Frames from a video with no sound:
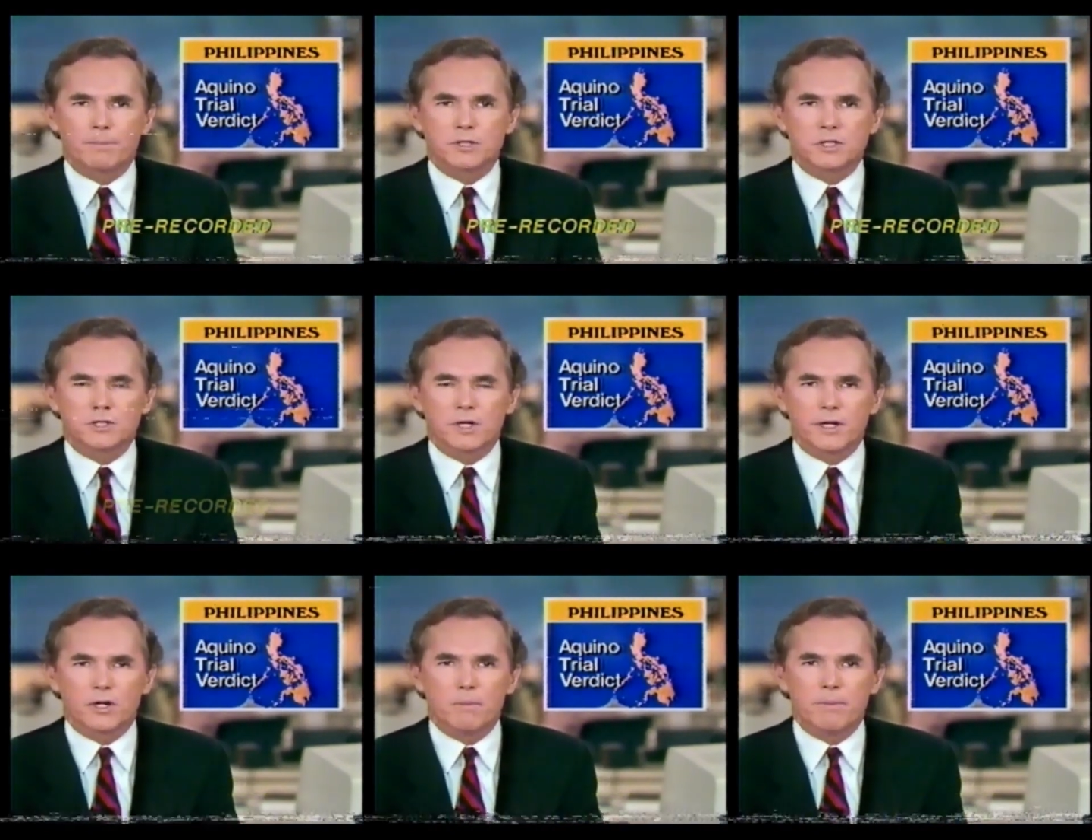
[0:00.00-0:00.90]

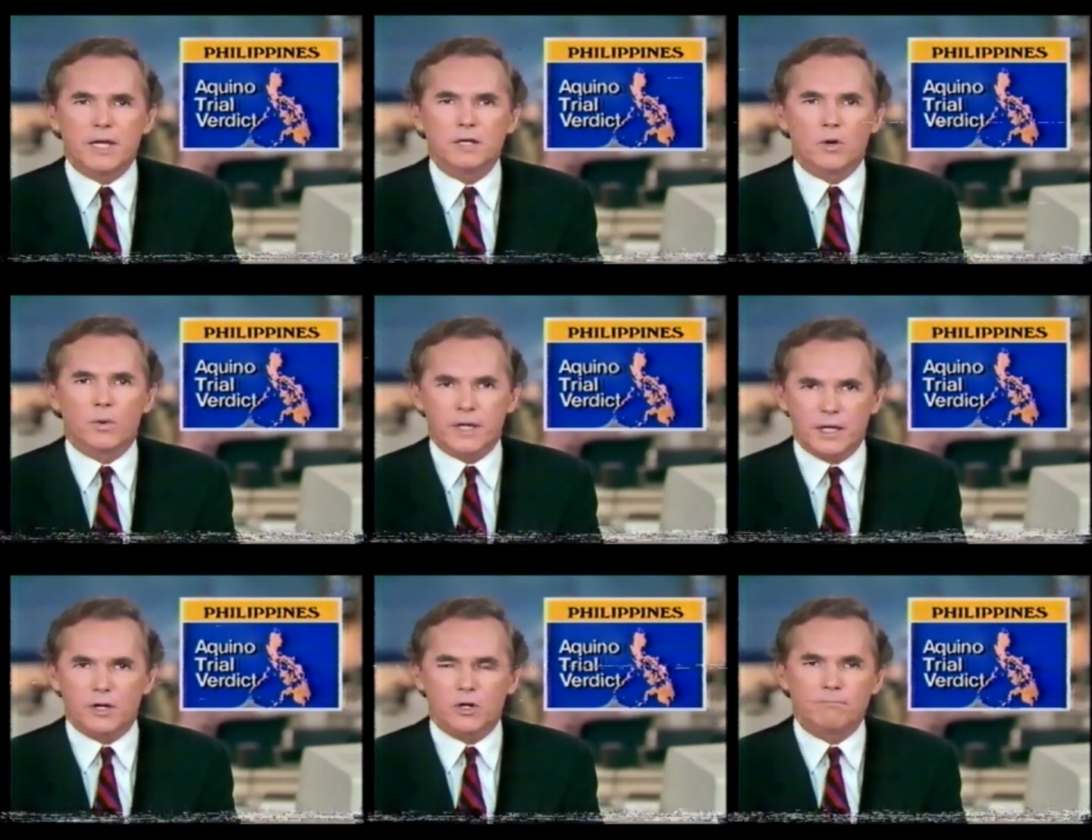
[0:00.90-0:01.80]
opposition leader
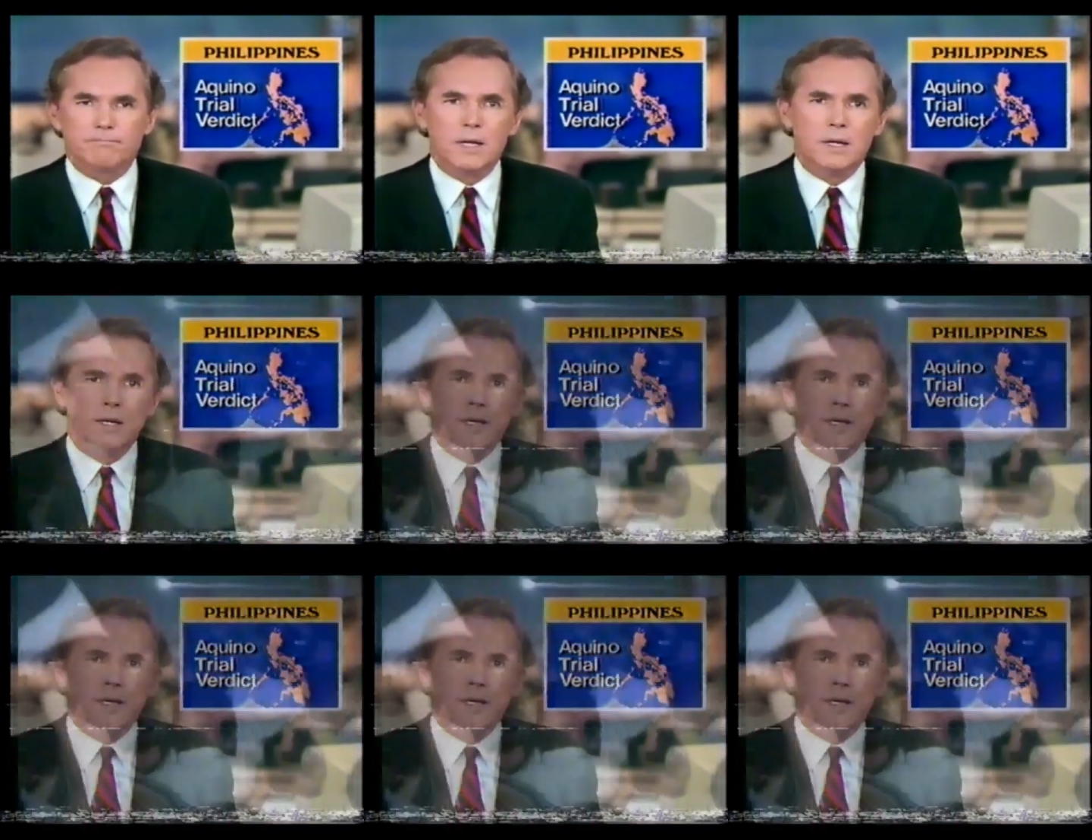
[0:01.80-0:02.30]
Benigno Aquino.